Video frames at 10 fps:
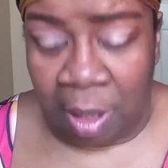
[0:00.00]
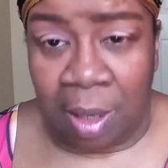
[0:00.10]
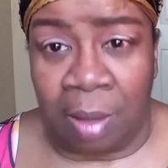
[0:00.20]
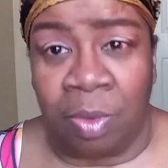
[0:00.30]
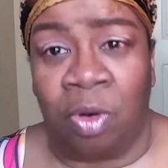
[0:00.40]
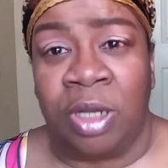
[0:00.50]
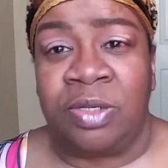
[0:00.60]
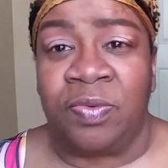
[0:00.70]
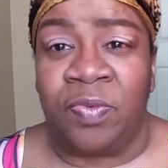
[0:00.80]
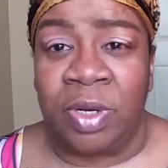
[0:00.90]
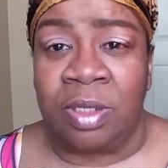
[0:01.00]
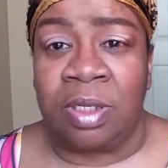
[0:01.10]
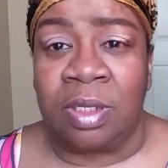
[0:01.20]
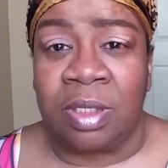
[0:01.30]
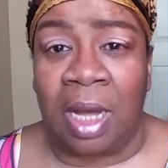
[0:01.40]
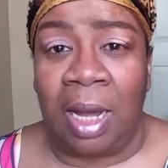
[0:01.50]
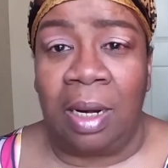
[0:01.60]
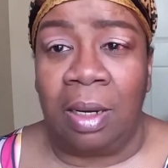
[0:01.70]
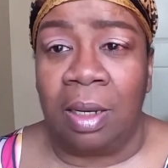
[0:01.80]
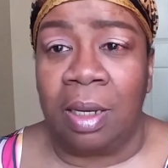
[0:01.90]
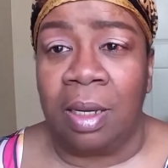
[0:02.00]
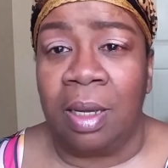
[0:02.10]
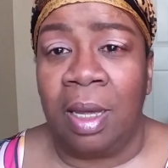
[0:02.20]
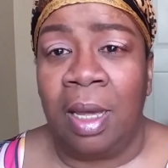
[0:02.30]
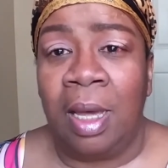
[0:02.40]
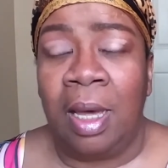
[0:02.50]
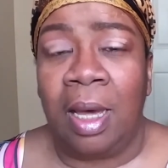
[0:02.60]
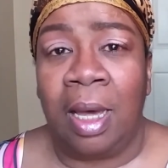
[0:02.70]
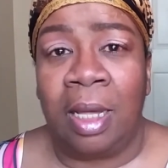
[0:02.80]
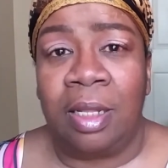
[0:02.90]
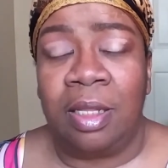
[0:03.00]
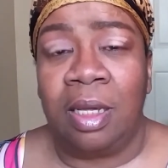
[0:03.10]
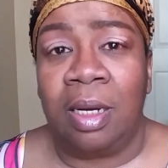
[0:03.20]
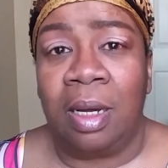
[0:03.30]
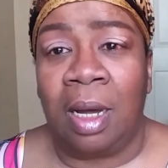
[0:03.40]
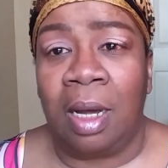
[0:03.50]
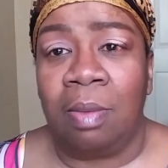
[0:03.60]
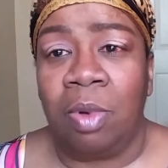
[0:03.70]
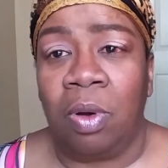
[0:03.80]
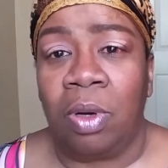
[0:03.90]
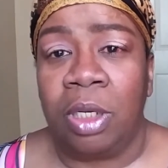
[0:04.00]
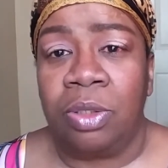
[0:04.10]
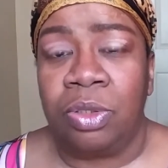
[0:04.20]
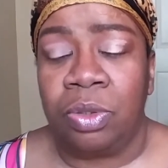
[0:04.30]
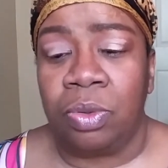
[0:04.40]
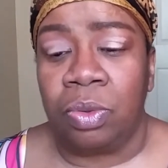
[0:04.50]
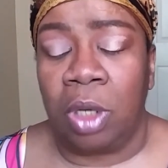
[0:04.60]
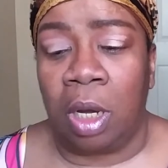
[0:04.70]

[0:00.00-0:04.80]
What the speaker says: I'm going to finish this eye look, and then I'm going to